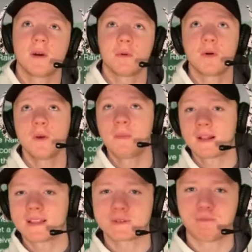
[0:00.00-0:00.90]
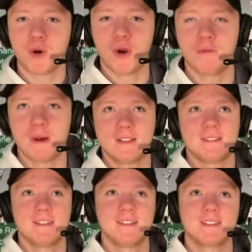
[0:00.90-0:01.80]
Right, we're going to pick this boy, man.
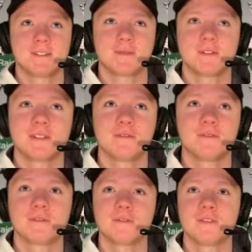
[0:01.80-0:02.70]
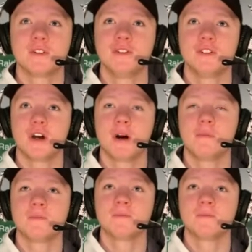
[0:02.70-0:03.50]
This one's the good job.